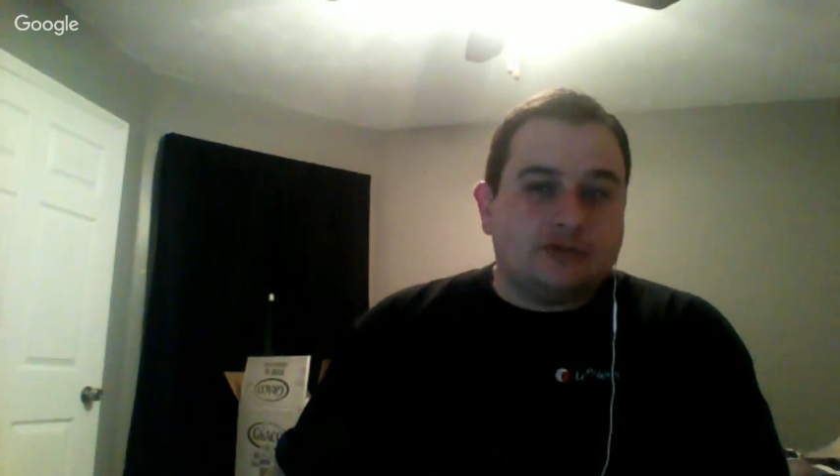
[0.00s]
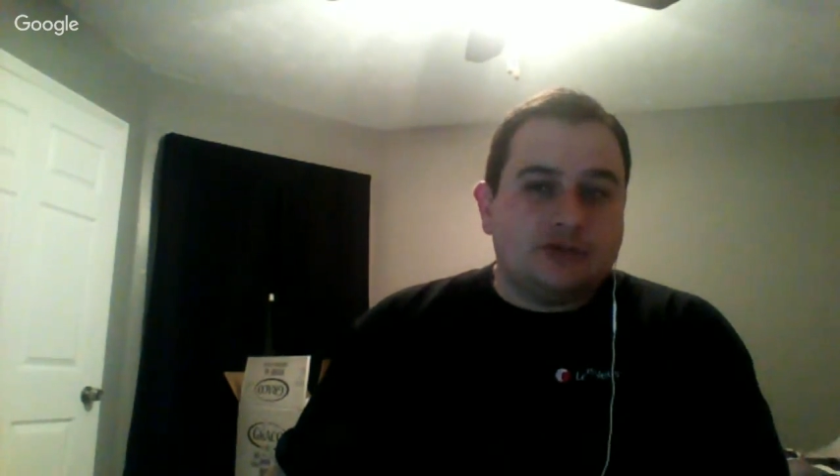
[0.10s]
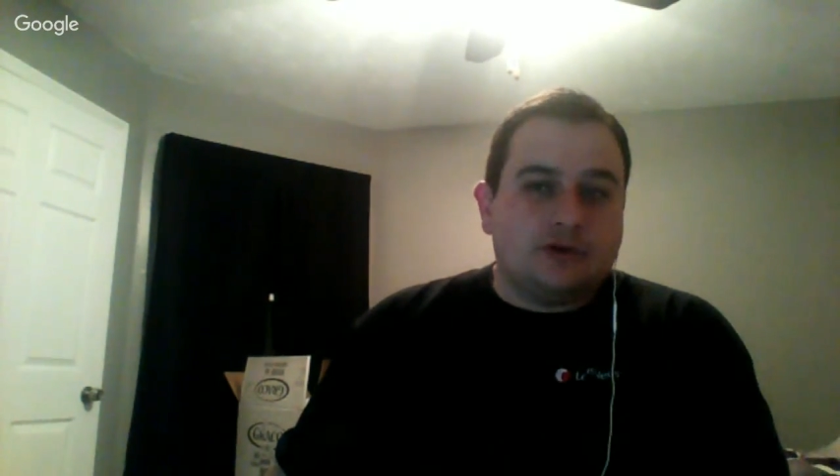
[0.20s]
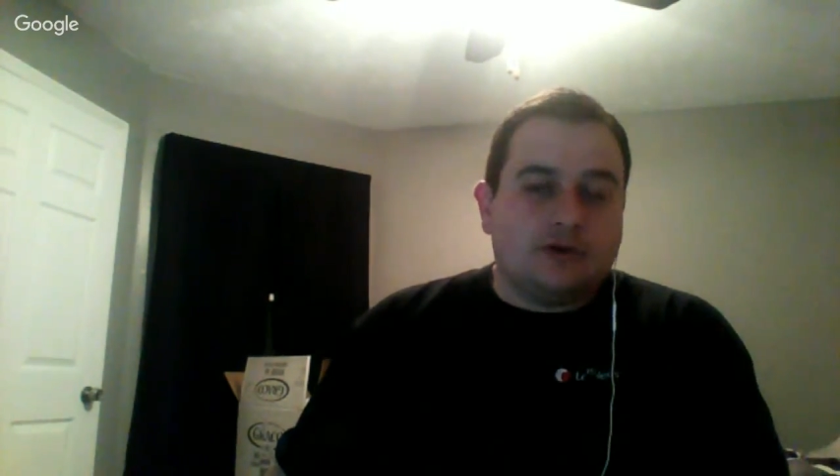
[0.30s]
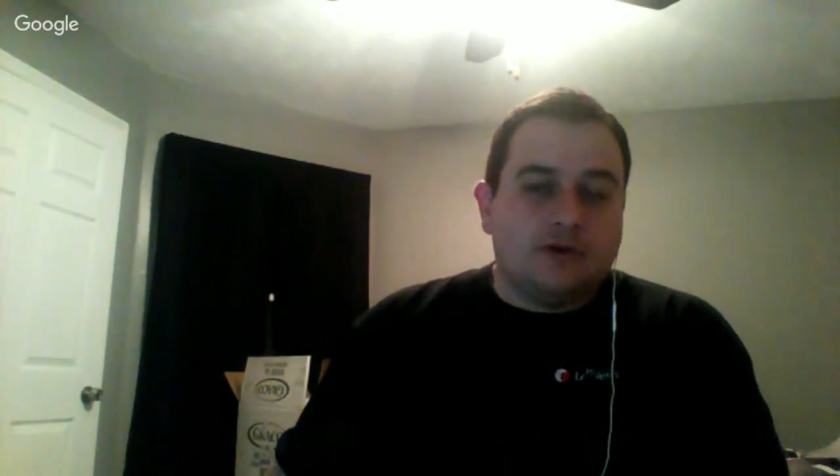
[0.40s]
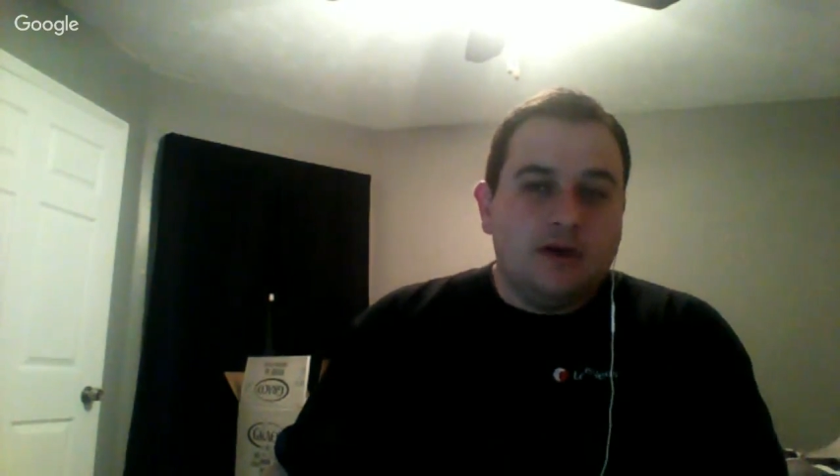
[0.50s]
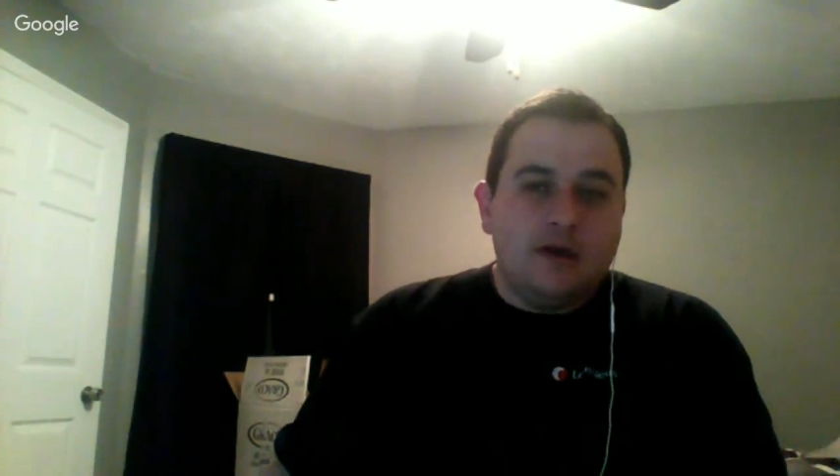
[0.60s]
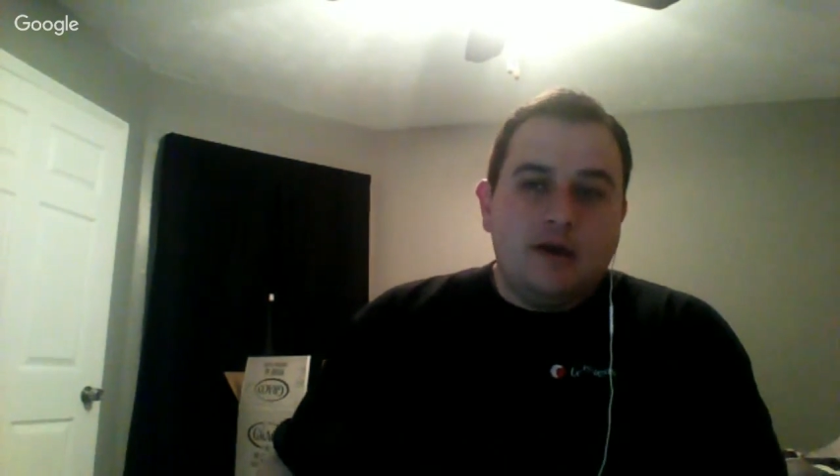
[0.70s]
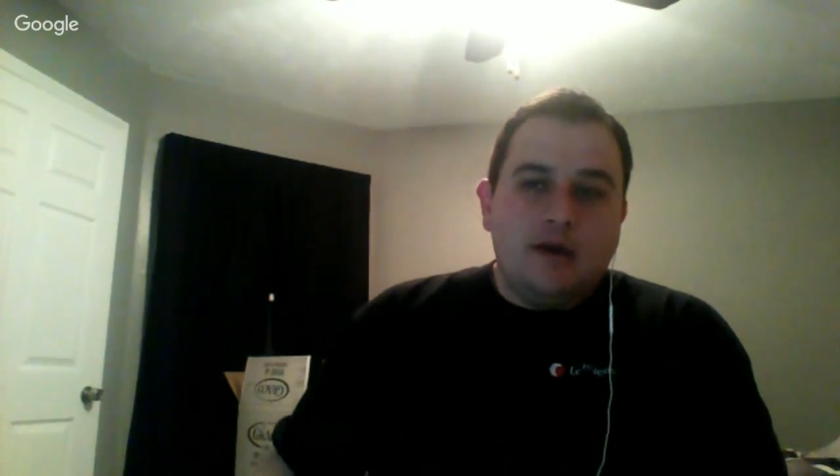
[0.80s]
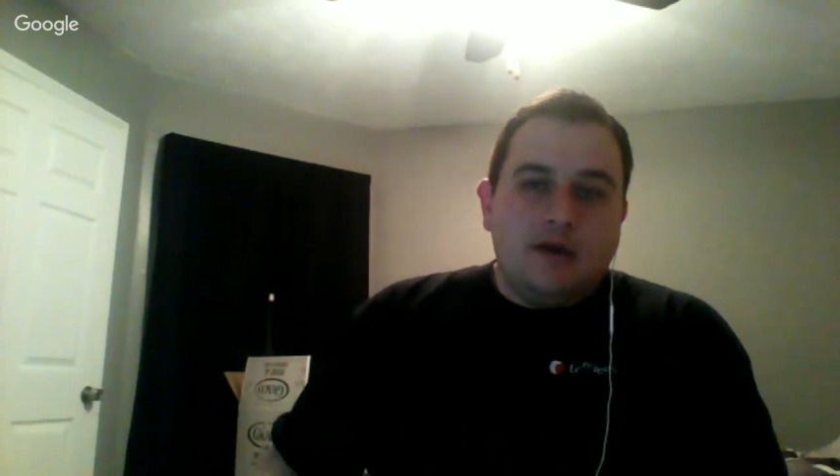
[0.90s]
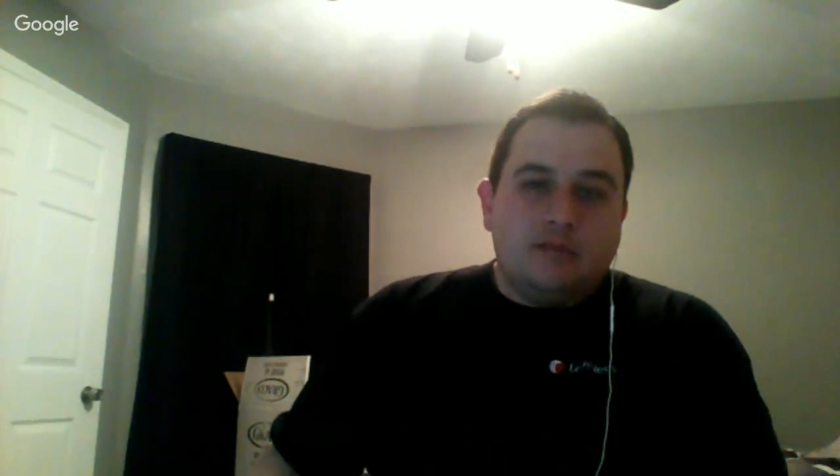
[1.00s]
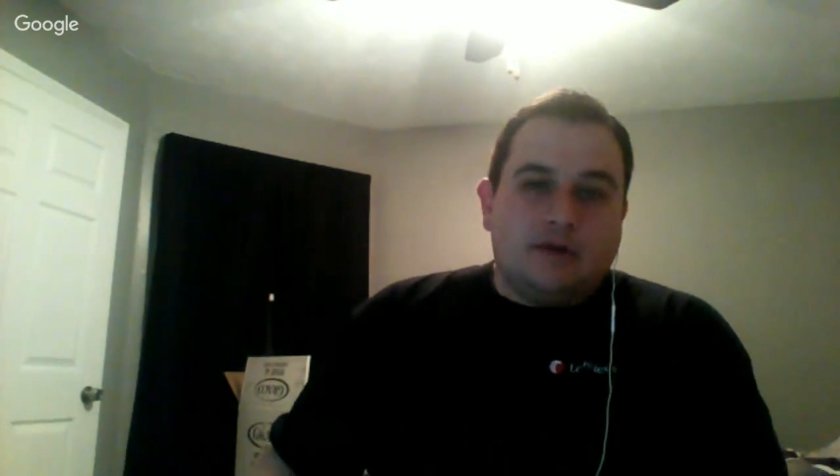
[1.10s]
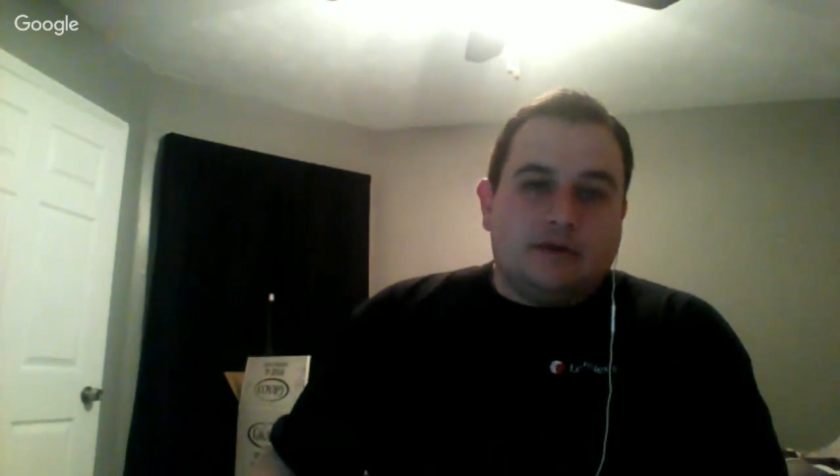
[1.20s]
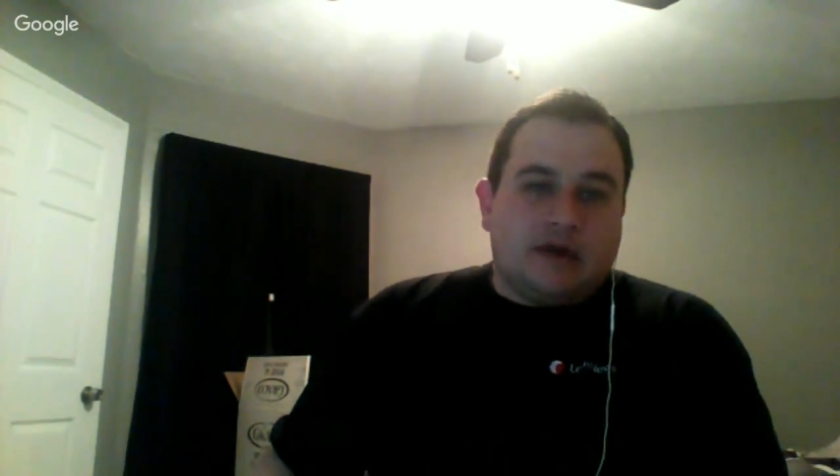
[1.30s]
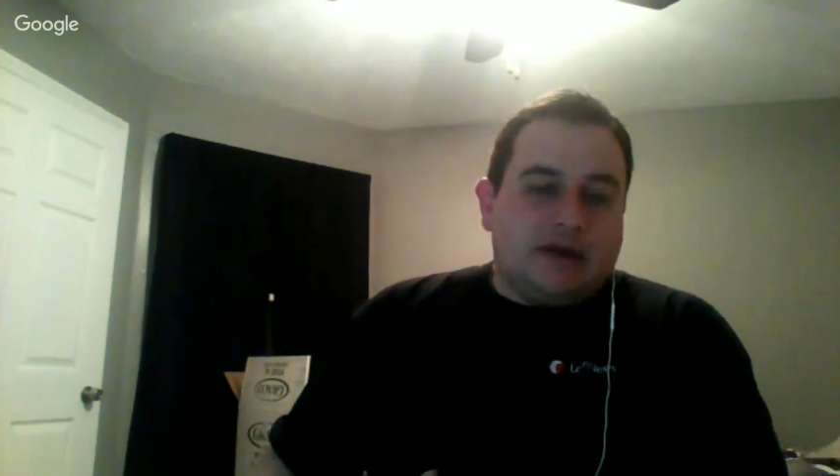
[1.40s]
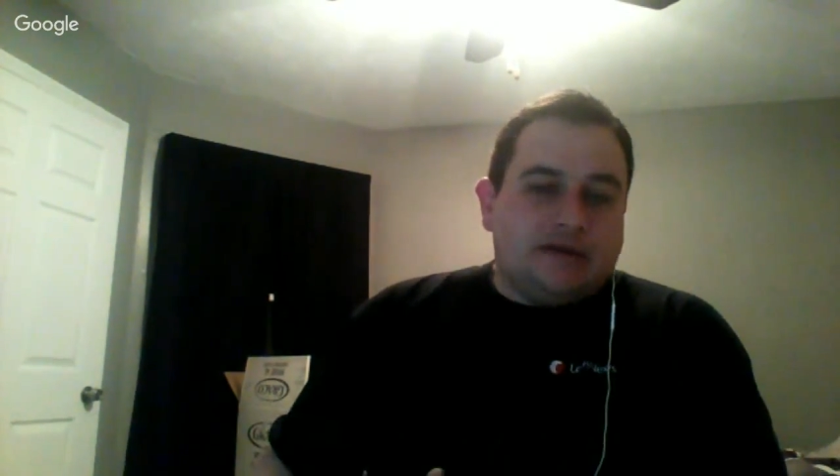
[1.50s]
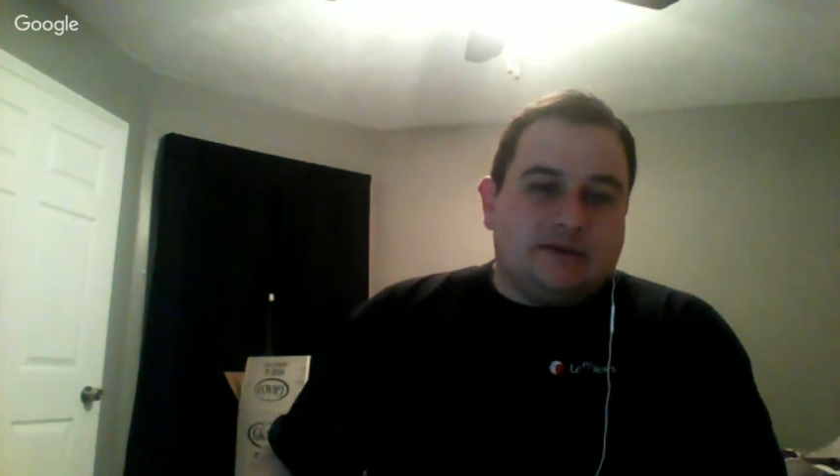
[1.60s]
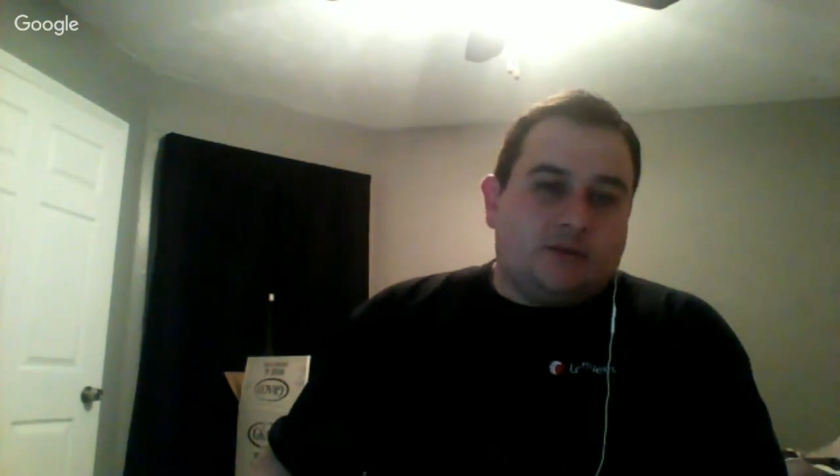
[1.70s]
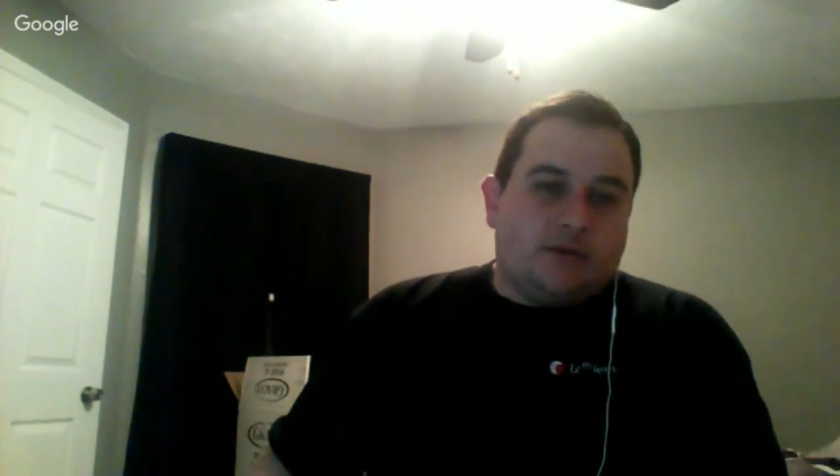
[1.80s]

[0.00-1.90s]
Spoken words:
sure, but I just don't